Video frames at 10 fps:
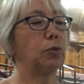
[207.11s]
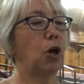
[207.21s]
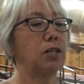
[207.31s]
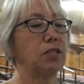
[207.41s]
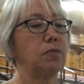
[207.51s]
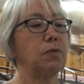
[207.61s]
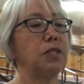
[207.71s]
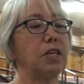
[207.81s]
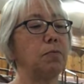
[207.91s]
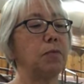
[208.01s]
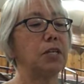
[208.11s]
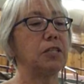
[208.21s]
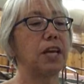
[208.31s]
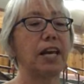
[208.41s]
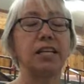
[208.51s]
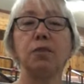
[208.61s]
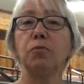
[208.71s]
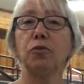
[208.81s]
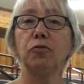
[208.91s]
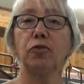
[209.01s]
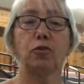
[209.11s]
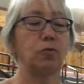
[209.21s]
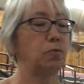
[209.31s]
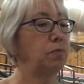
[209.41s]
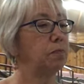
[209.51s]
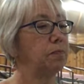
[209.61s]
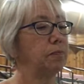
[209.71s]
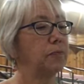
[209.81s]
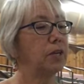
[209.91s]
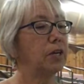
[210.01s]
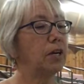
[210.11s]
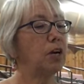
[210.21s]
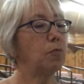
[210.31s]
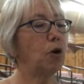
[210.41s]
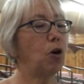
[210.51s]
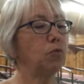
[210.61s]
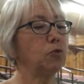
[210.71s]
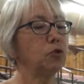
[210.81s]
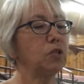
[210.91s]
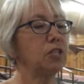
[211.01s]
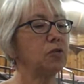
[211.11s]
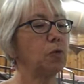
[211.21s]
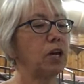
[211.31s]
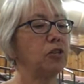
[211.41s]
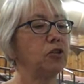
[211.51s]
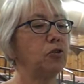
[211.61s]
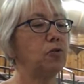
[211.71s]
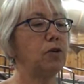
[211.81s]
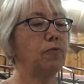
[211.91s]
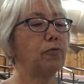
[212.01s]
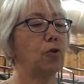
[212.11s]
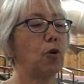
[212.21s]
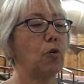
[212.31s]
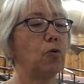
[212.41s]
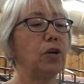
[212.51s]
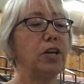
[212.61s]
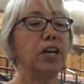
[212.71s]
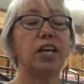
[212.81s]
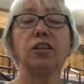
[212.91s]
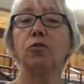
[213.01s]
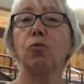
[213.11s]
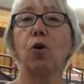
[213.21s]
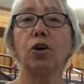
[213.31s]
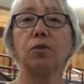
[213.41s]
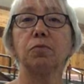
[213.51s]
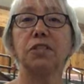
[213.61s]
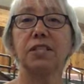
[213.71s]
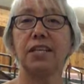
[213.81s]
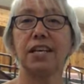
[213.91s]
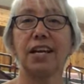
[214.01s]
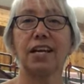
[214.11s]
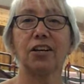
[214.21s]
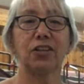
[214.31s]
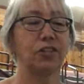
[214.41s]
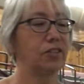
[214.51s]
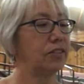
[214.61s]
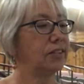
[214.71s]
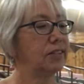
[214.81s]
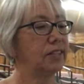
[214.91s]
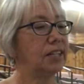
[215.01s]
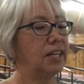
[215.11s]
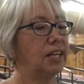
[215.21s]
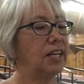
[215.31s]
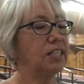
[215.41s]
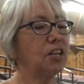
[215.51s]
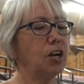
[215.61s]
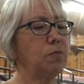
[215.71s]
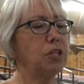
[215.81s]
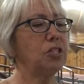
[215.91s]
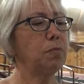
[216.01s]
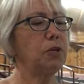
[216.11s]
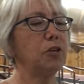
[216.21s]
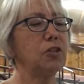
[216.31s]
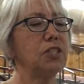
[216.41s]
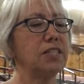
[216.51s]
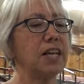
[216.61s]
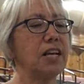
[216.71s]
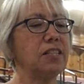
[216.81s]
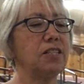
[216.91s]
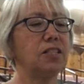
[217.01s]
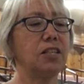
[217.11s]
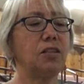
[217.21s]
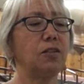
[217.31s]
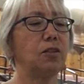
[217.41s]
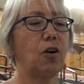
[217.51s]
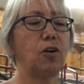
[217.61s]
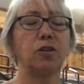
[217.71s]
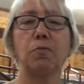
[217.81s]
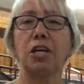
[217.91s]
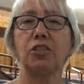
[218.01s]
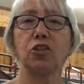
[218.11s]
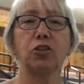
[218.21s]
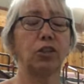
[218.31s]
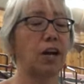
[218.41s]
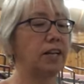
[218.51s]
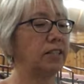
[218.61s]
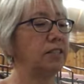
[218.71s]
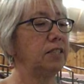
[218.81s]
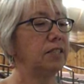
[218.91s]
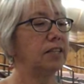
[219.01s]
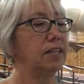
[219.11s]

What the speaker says: blossoms emit heady perfume. Palm trees sway to and fro in the warm sea air. Time does appear to stand still on the magical island,